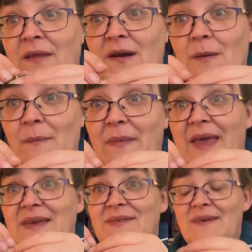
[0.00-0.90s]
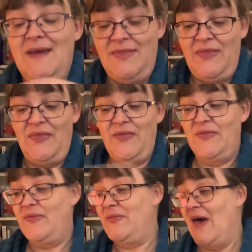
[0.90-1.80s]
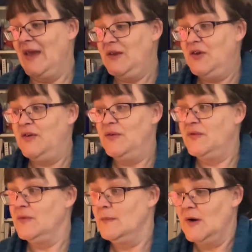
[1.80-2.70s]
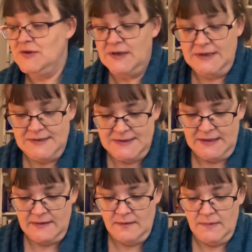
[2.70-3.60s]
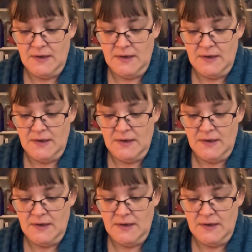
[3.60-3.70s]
they're amazing. Thank you so much. I need to take that back